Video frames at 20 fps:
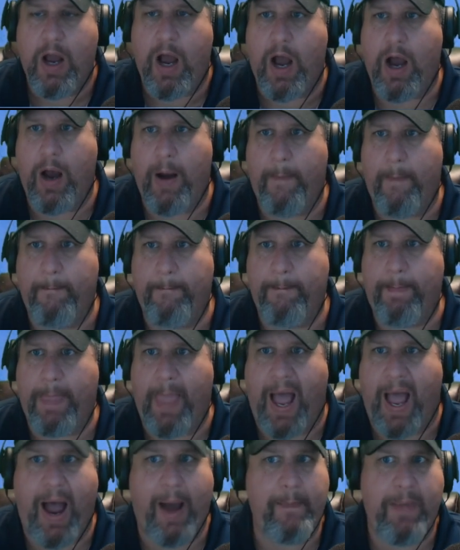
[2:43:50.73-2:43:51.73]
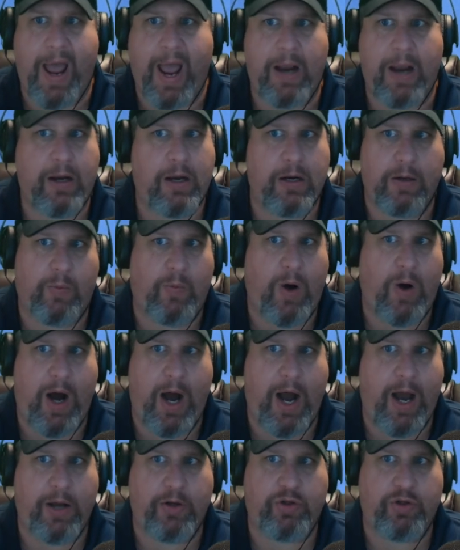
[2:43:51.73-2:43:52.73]
I'm not going to
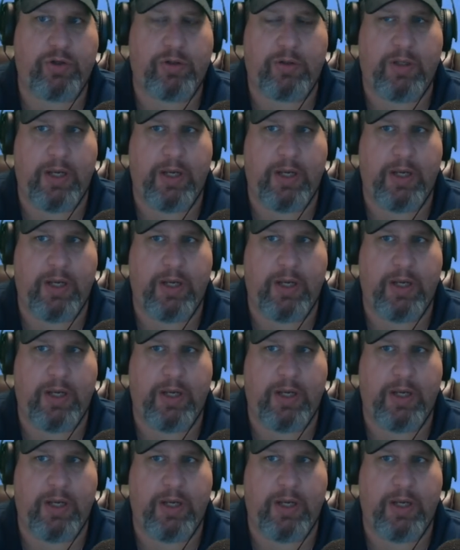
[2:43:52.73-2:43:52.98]
watch